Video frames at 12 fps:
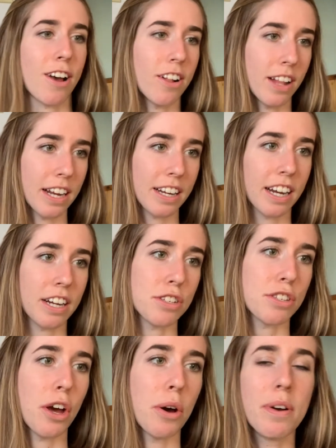all on here,
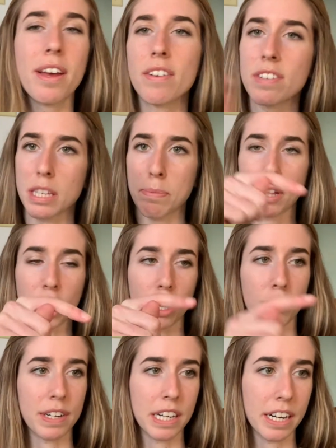so see me looking
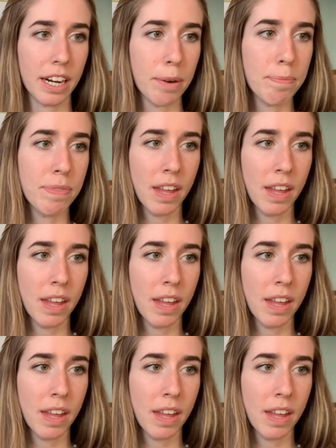over here.